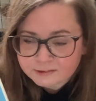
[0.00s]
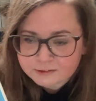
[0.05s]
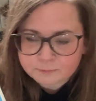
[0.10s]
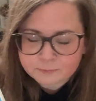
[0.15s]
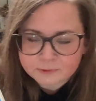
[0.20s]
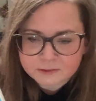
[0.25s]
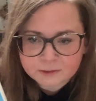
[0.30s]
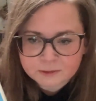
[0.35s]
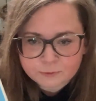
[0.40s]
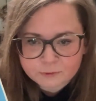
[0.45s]
but
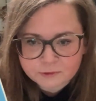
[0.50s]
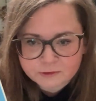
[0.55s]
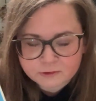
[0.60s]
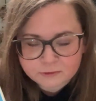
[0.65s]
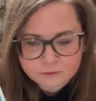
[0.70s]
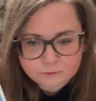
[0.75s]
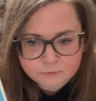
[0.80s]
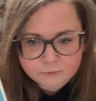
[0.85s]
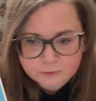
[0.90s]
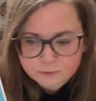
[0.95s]
he also
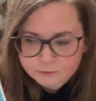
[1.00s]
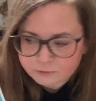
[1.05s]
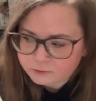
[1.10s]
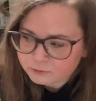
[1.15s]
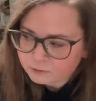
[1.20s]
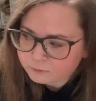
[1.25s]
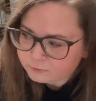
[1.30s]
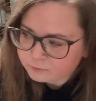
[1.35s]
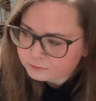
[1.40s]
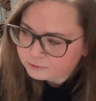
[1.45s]
wrote
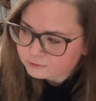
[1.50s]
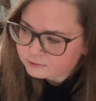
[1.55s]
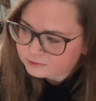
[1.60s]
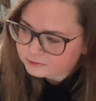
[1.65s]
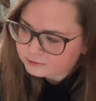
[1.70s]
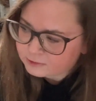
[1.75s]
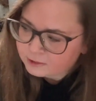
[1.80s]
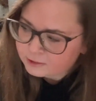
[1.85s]
novels,